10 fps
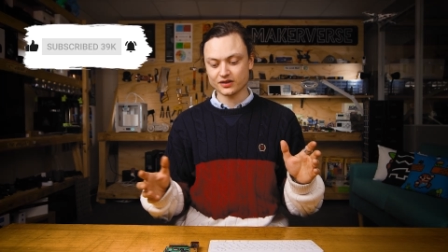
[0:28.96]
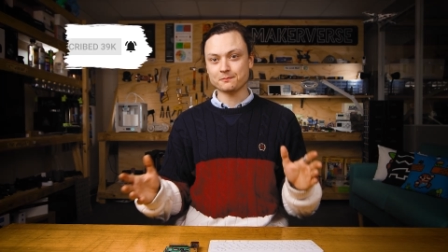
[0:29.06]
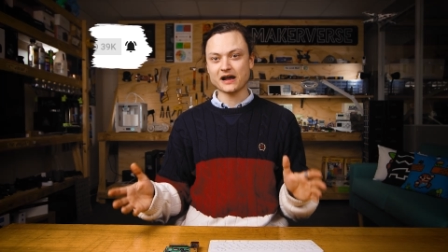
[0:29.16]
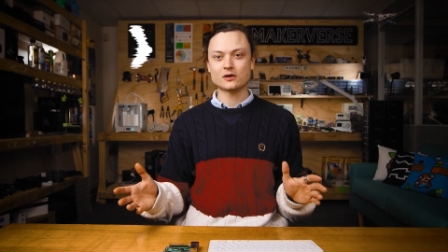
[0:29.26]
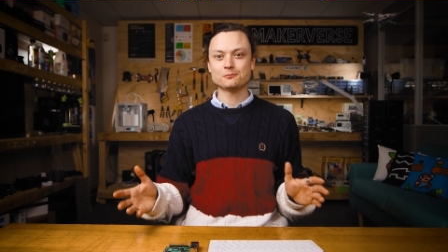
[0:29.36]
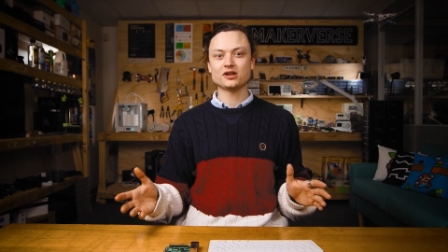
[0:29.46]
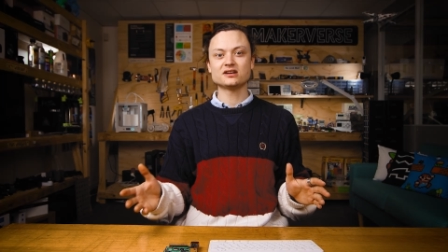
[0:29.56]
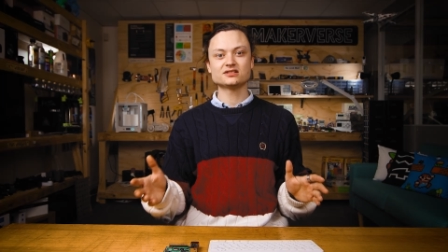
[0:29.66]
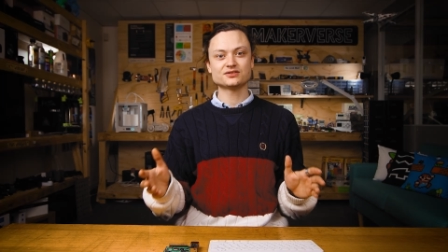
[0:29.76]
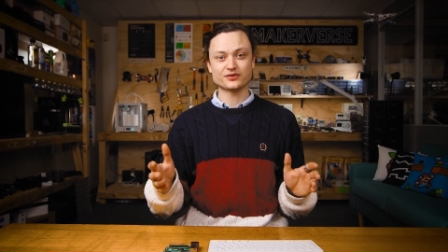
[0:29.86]
the power
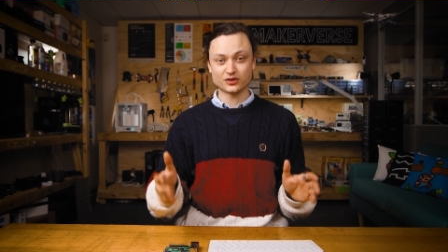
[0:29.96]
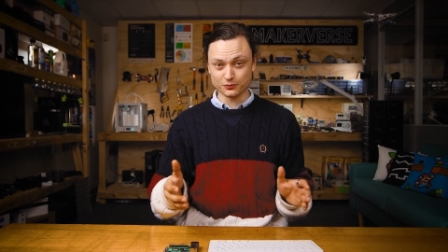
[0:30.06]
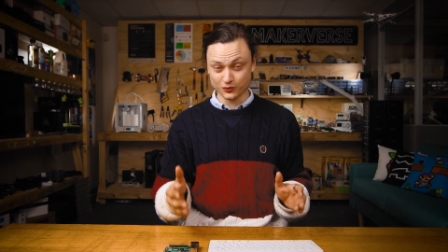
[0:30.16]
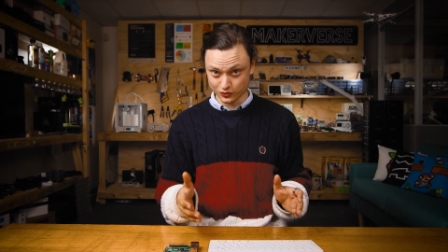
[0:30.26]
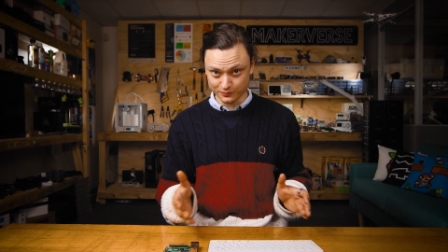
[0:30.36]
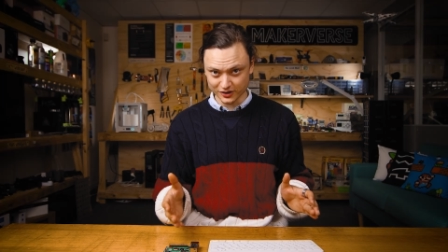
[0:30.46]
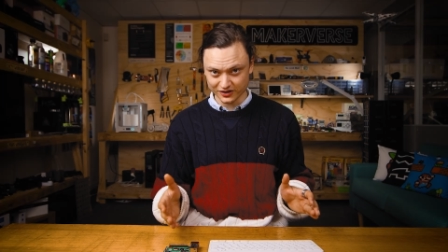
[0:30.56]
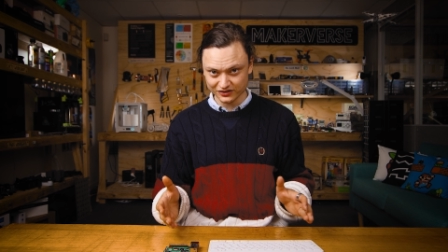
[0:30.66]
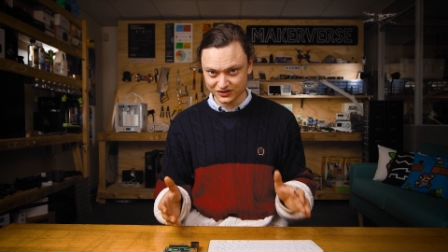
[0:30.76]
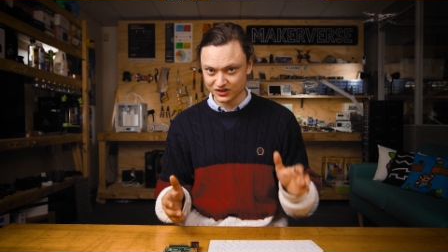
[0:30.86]
plugs for the two
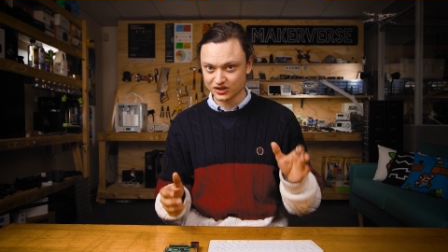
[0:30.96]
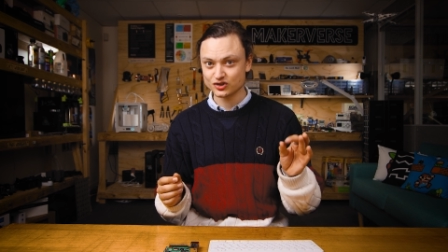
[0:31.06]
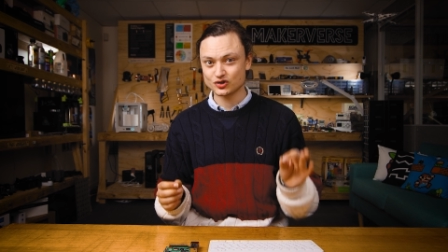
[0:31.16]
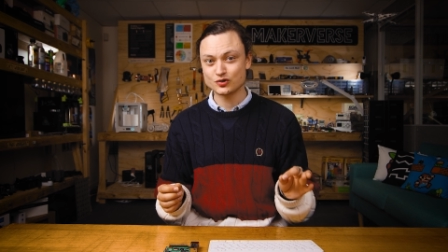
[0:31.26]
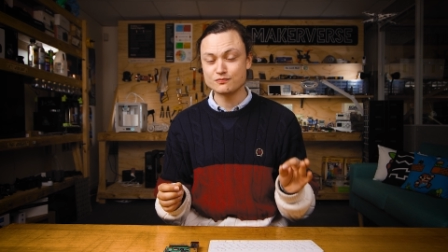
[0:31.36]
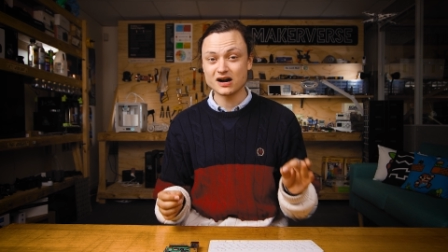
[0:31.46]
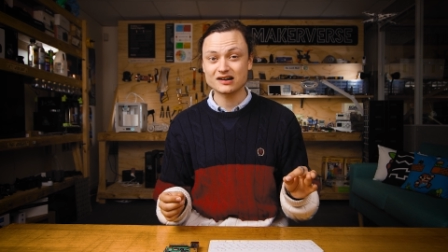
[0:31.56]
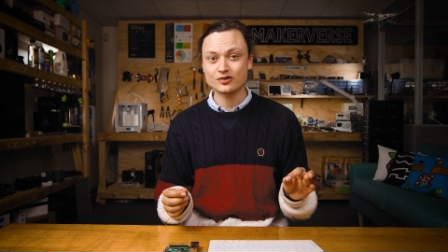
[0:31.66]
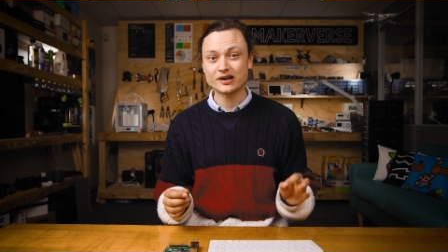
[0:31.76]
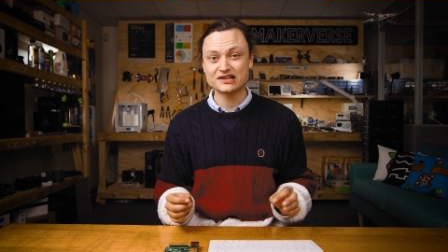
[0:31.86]
monitors, two
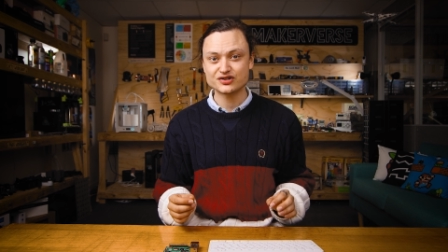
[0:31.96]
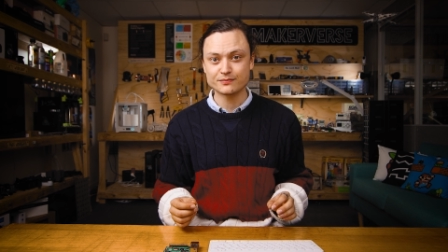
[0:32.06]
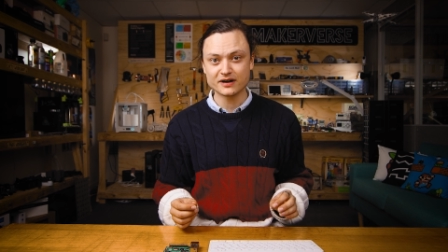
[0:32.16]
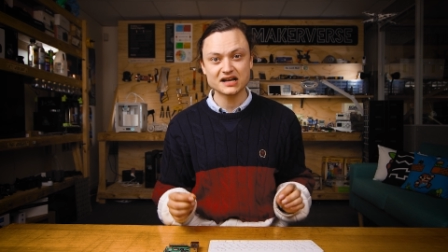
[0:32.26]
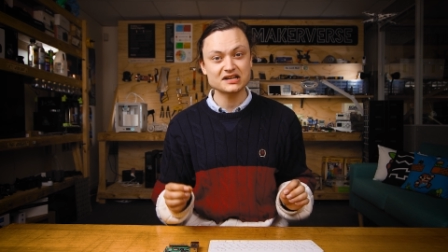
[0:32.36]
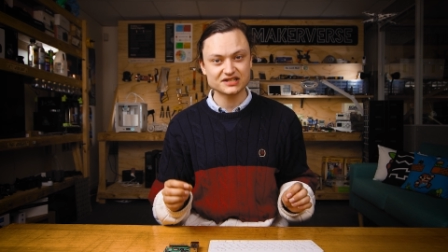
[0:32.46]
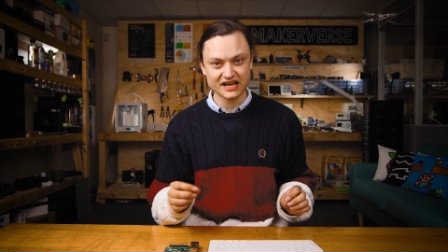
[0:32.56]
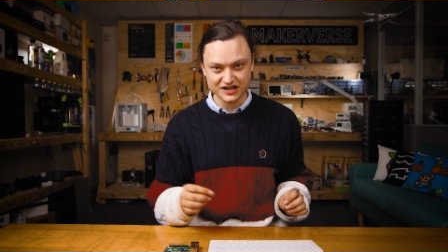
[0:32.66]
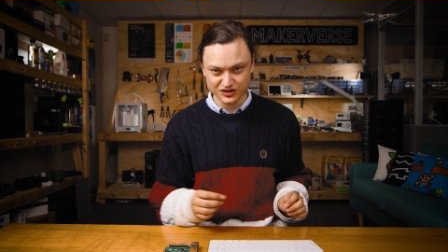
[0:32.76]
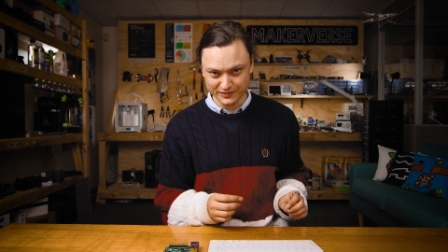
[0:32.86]
micro HDMI
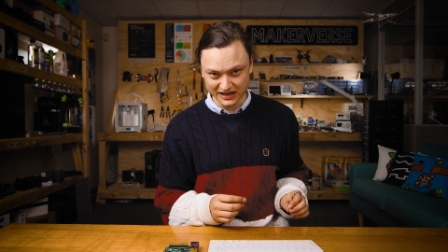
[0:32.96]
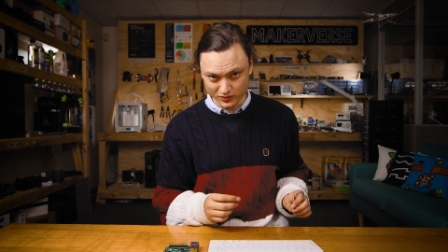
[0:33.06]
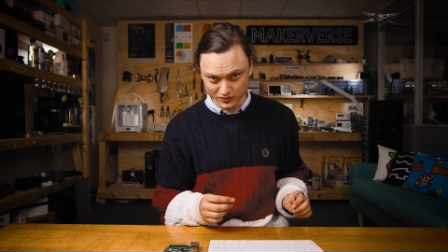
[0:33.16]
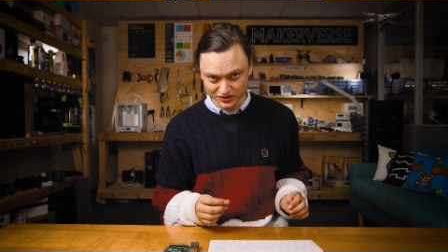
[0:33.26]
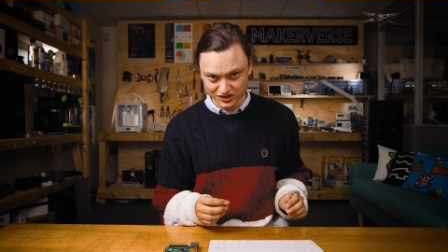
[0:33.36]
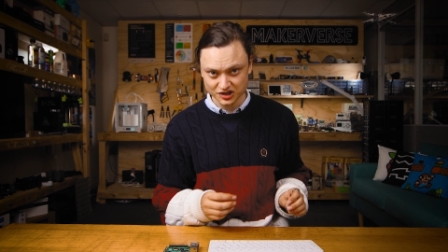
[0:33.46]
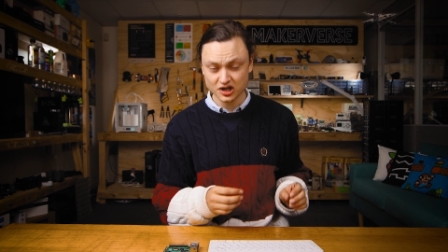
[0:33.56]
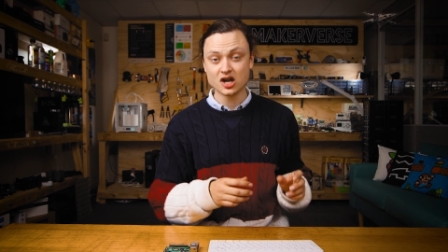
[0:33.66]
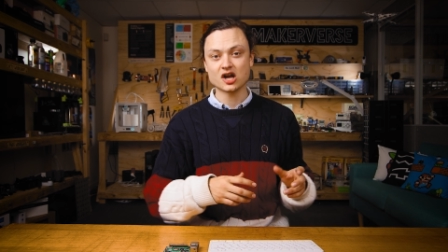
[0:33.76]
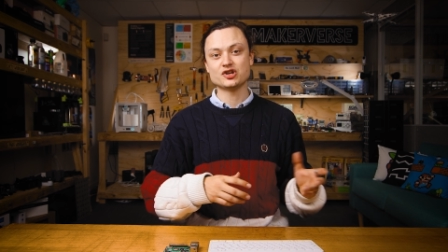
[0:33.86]
to HDMI cords,
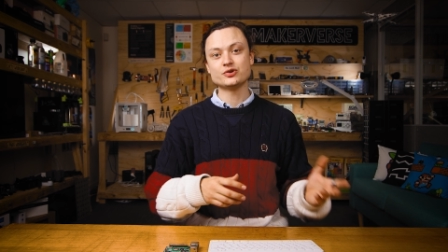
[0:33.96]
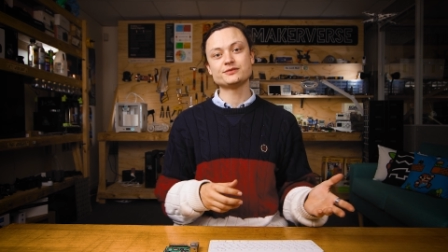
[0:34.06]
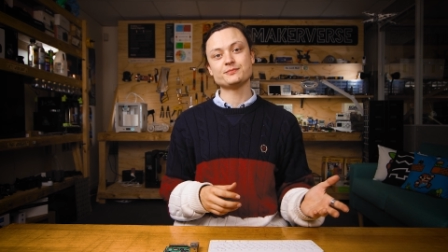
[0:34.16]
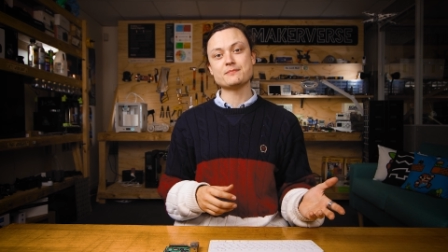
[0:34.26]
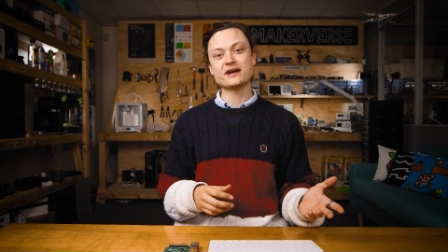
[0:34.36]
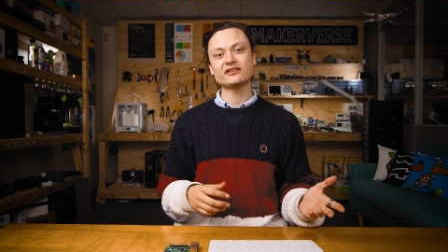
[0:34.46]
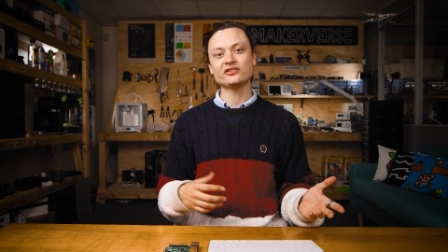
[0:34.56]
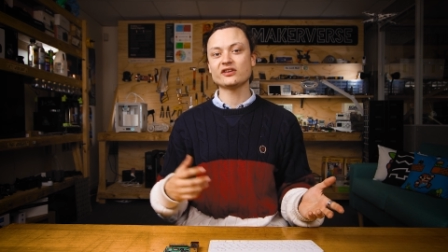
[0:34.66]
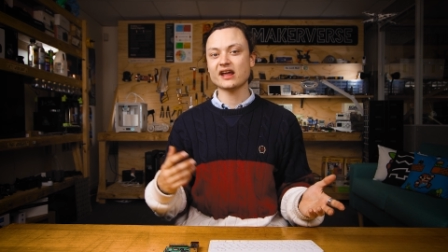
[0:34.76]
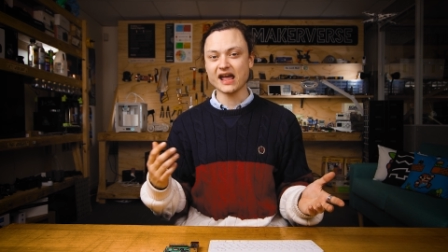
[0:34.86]
a USB
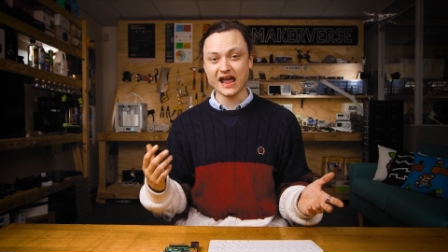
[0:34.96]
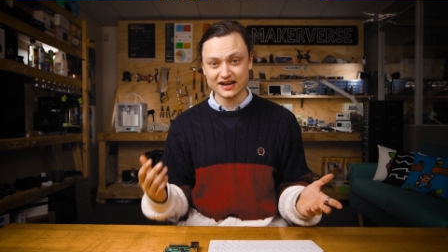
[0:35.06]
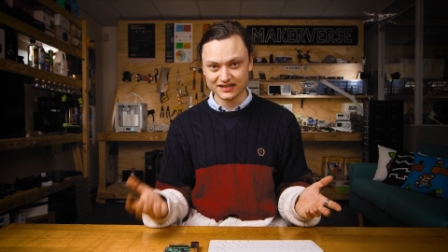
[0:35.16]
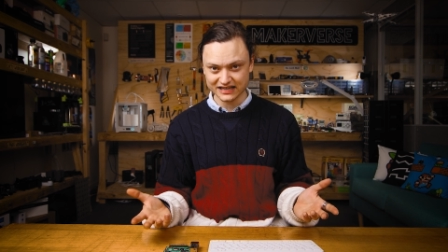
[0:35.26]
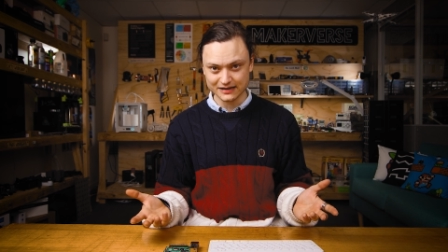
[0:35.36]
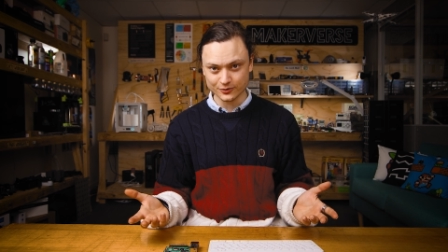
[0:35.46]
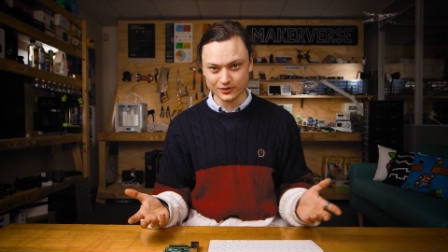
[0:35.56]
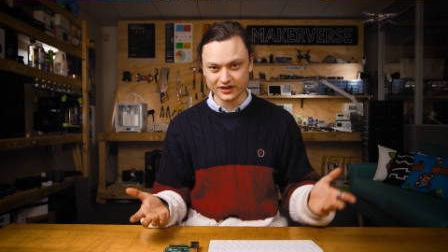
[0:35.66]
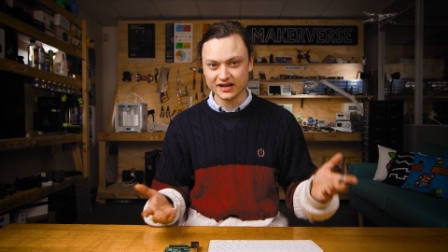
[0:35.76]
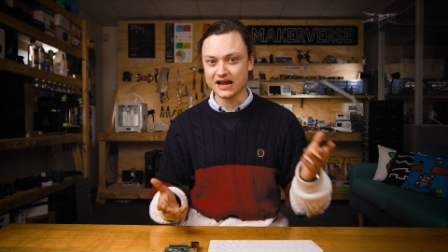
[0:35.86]
mouse, and a
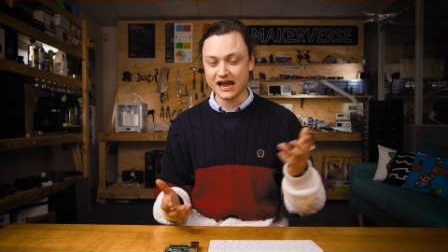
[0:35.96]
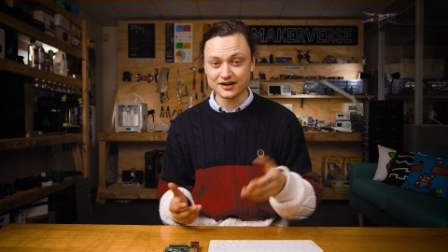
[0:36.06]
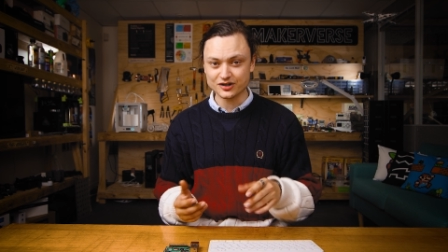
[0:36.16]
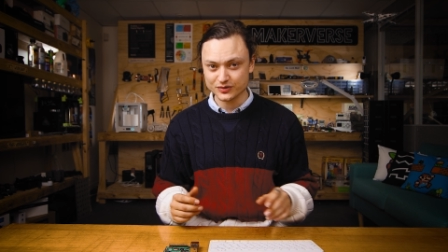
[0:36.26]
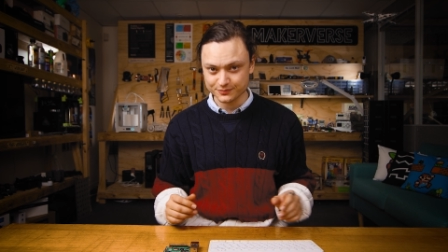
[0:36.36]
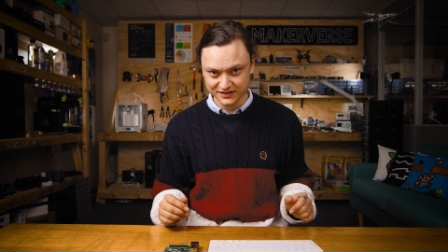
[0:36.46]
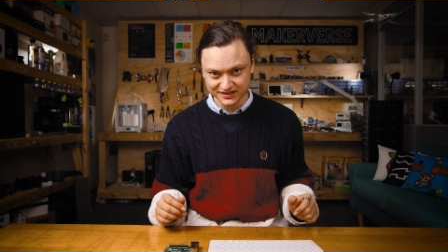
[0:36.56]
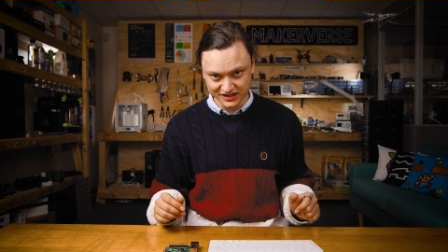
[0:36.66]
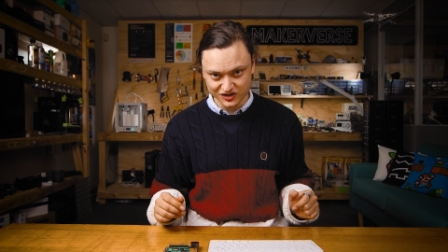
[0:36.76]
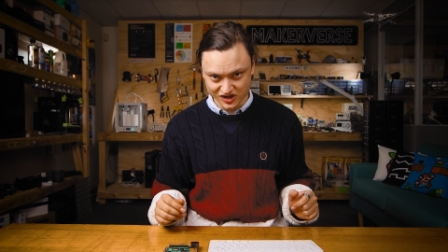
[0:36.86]
keyboard, and a
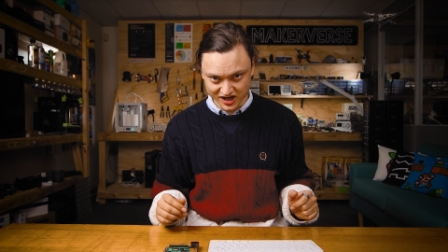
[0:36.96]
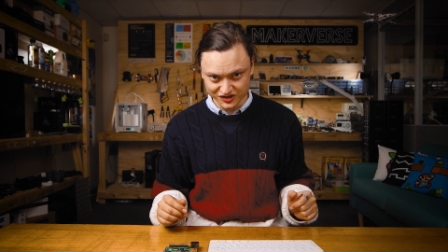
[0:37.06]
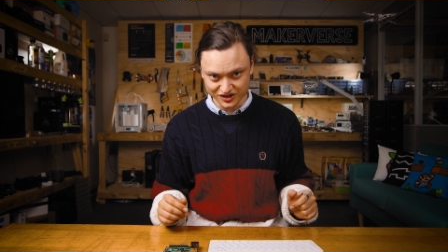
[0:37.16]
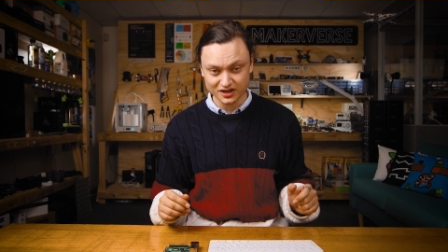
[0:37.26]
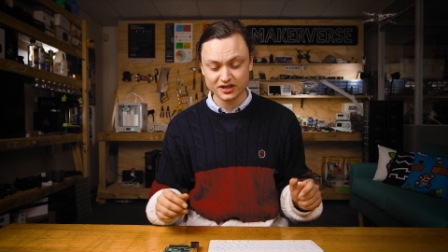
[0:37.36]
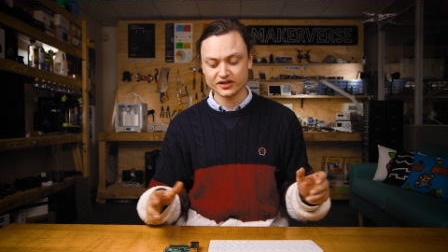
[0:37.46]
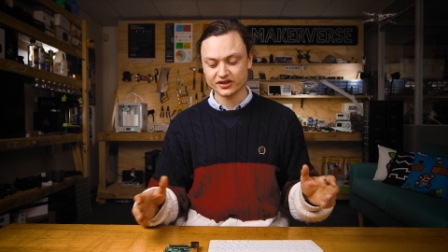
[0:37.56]
USB-C charger.